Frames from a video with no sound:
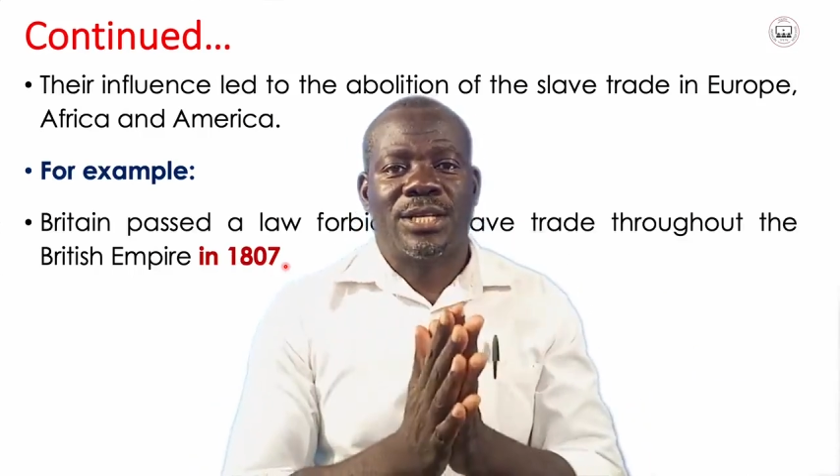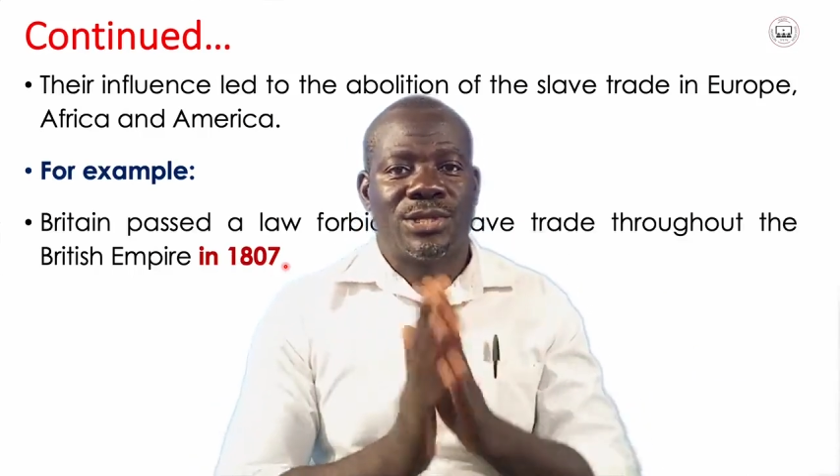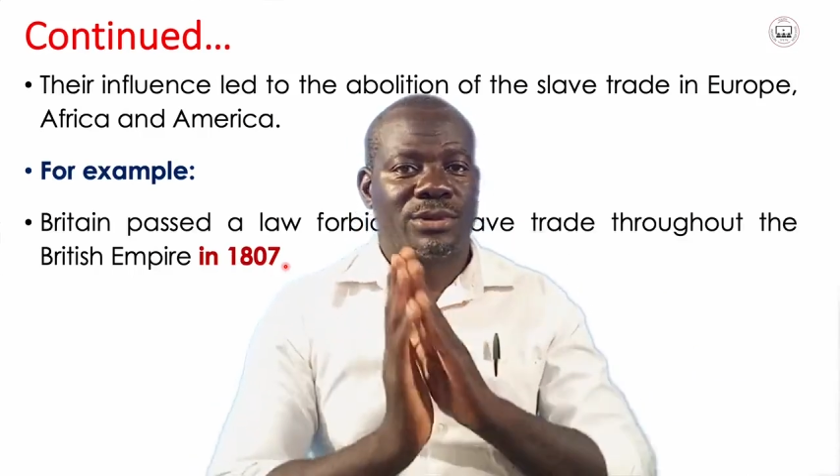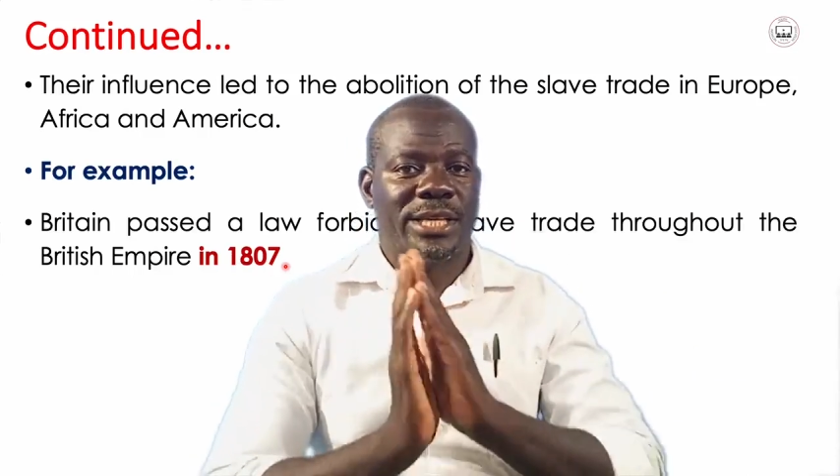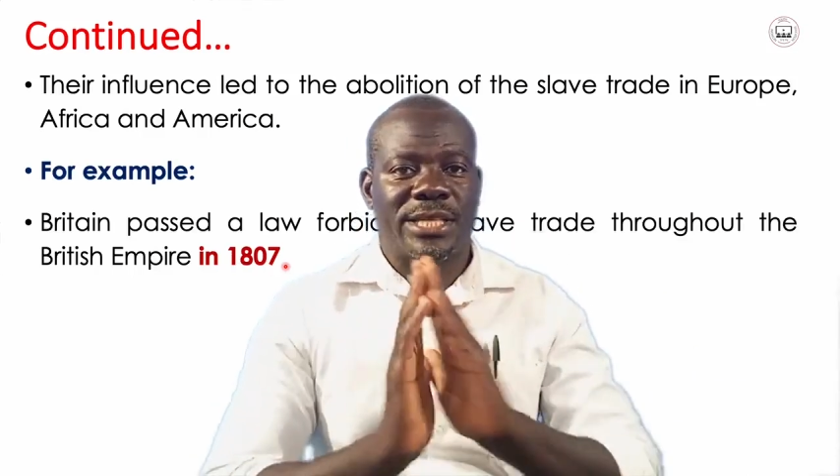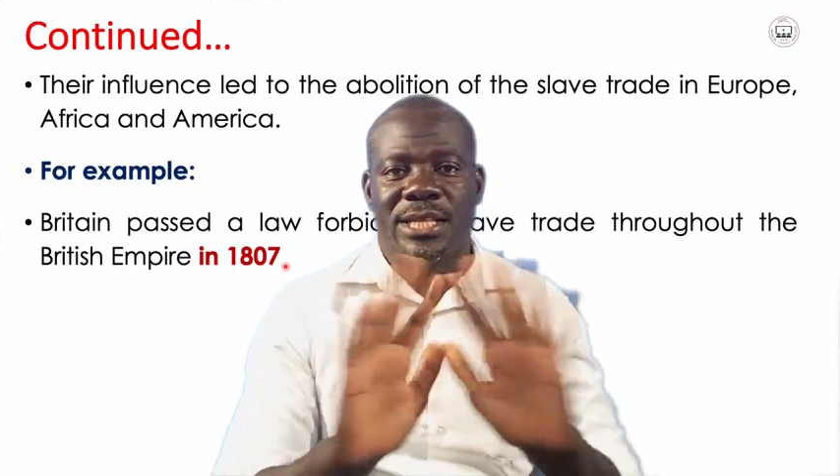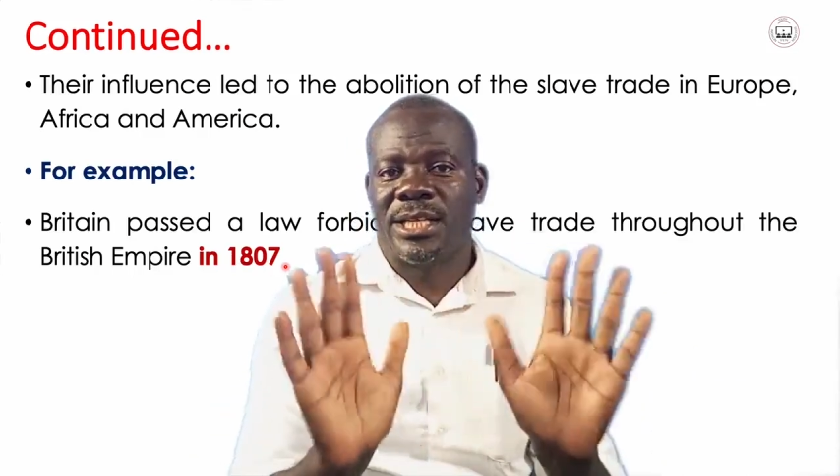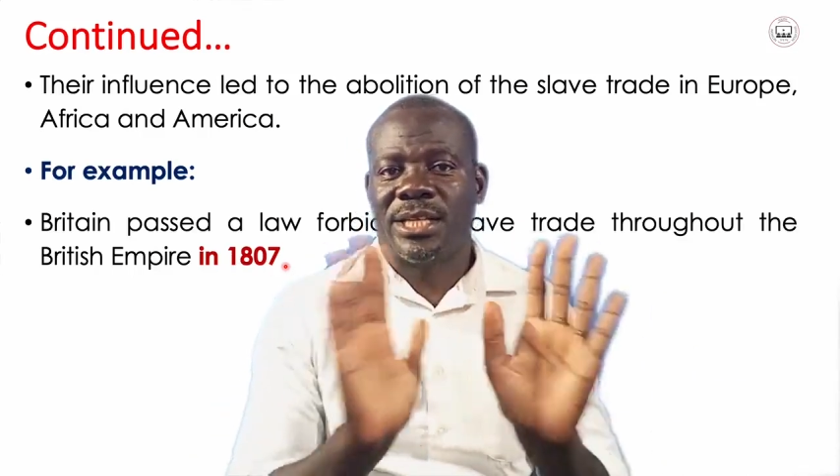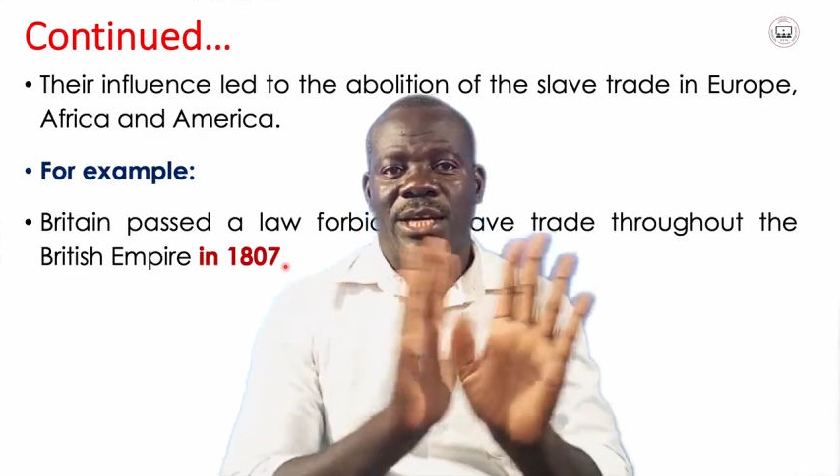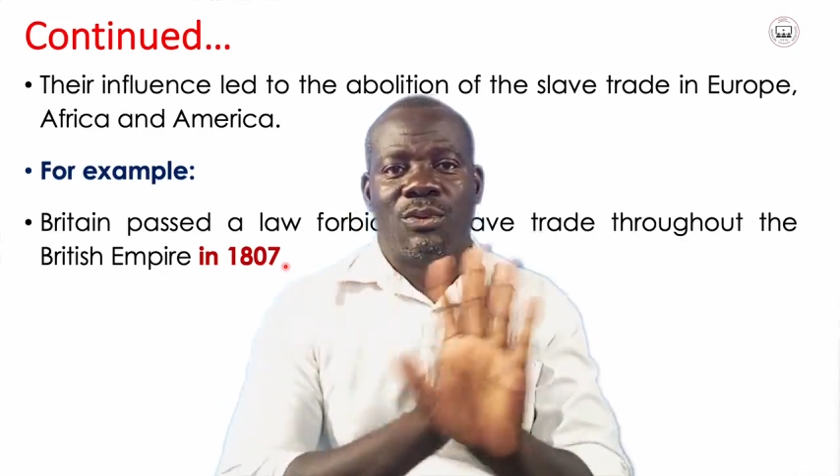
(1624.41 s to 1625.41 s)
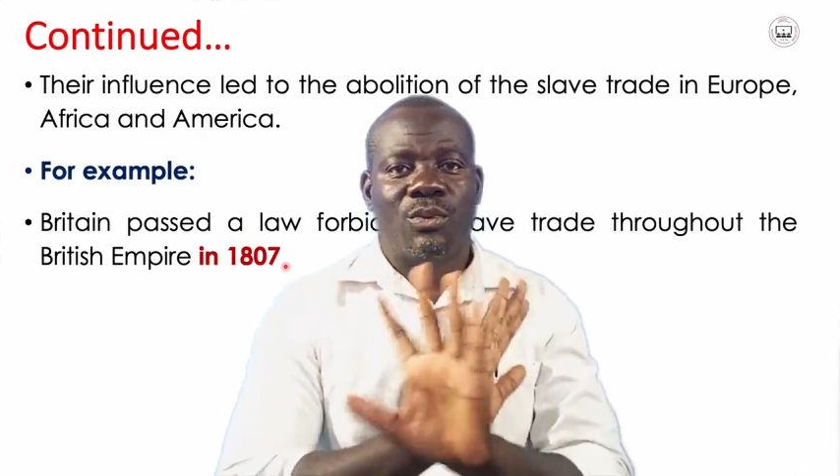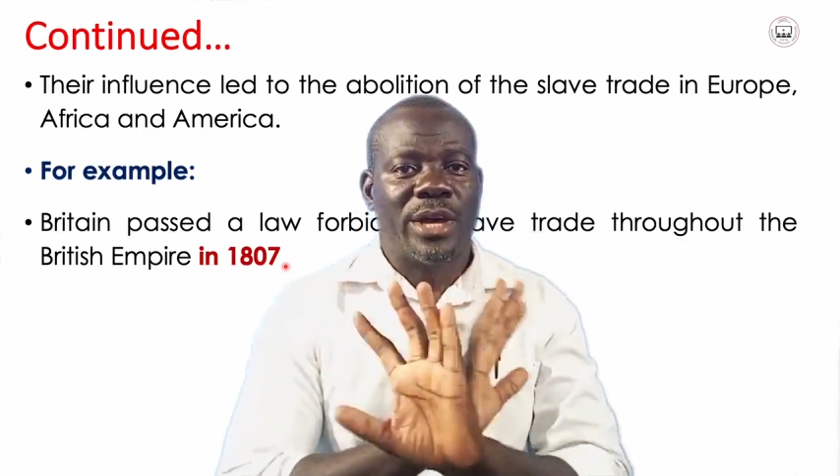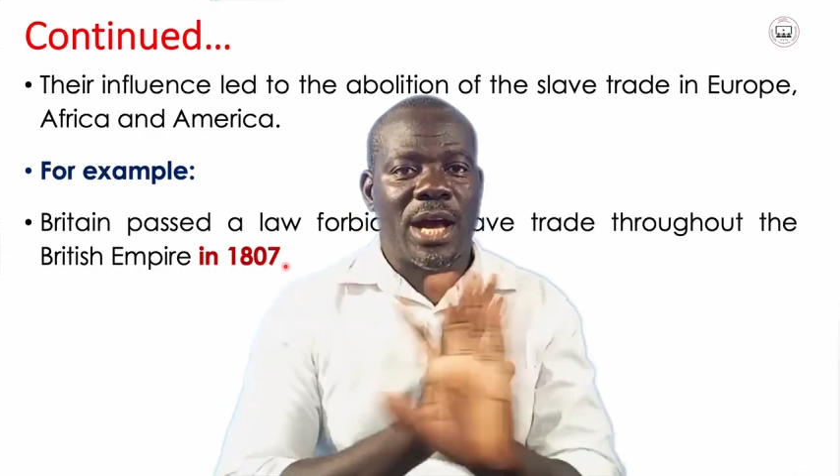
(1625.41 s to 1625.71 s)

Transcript: So they said, we